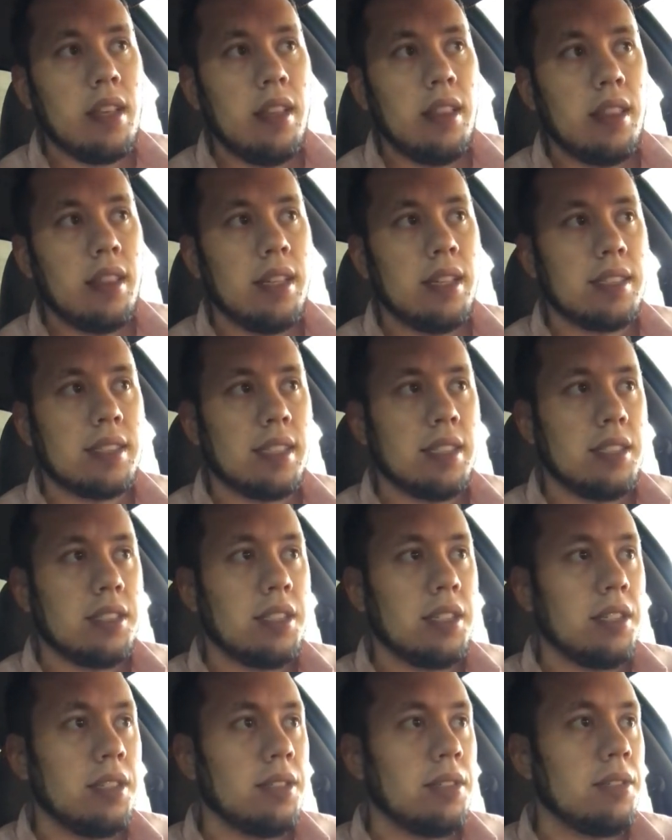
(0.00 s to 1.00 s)
listen
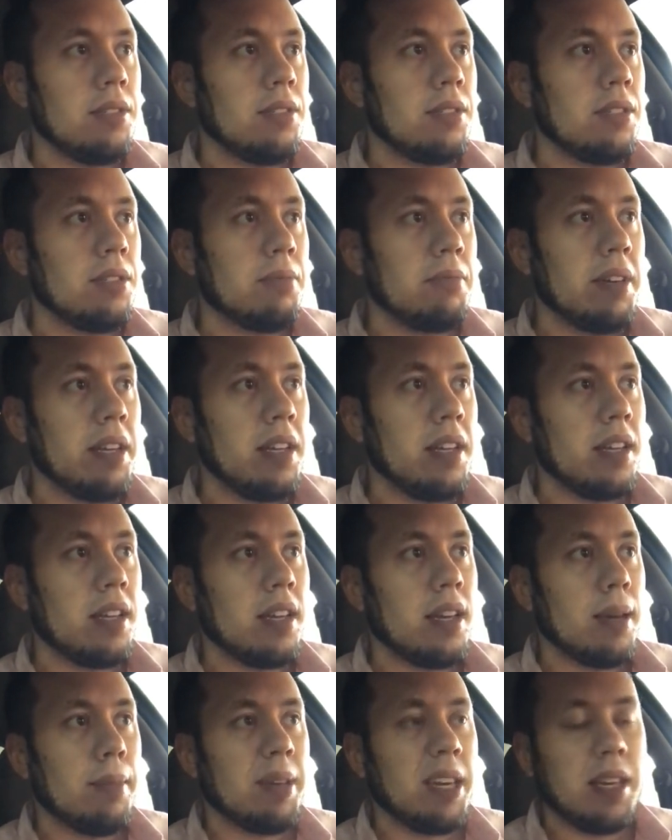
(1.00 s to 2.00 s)
to the wind
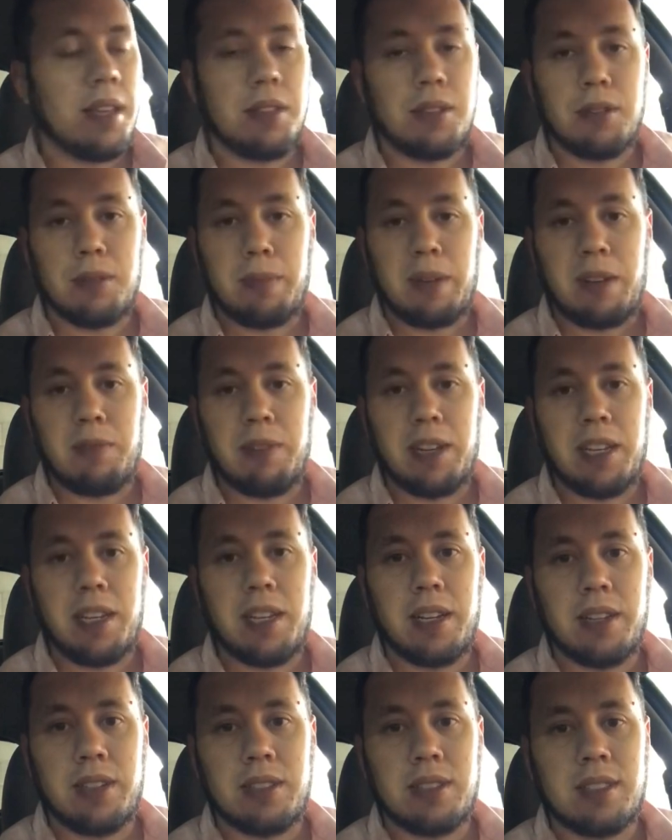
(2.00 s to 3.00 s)
coming in through my
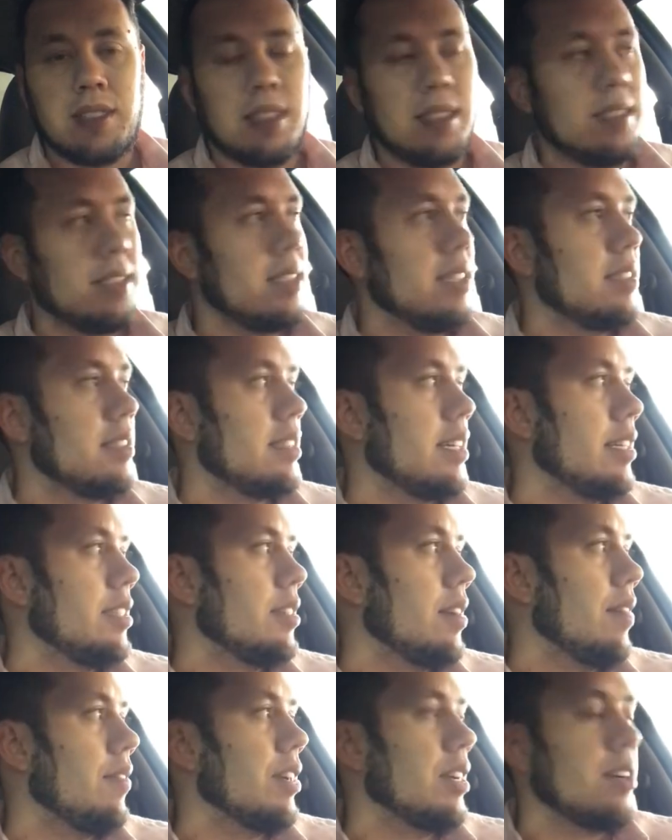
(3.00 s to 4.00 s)
windows, since I
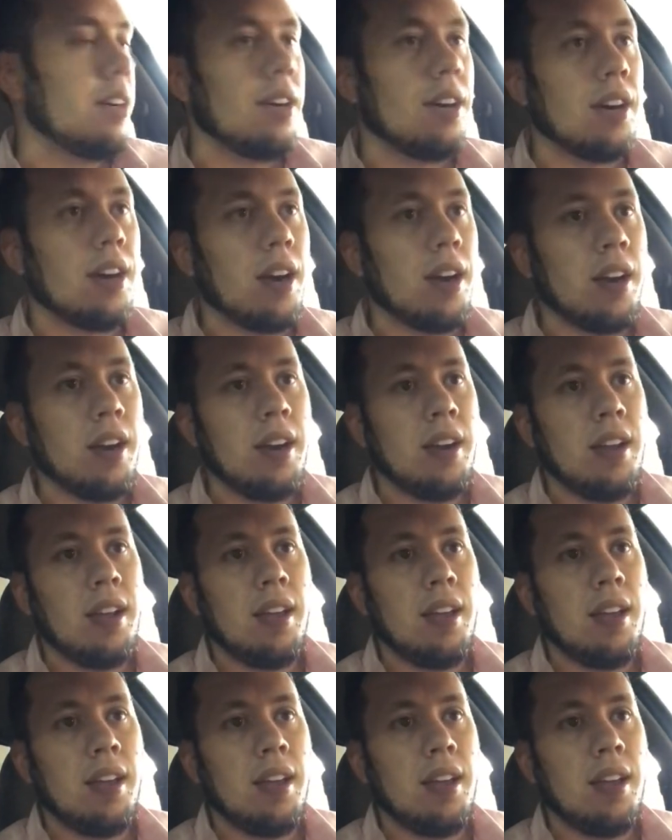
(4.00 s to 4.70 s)
drive a car,